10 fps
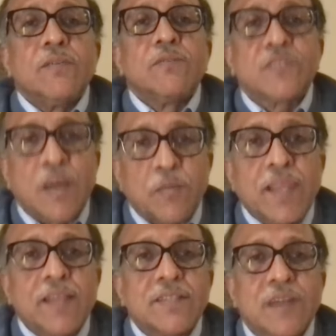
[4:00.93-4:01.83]

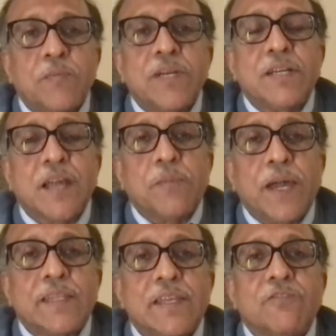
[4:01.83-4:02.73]
summed it up,
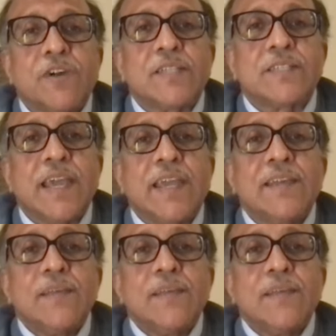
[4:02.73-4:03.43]
I think, by saying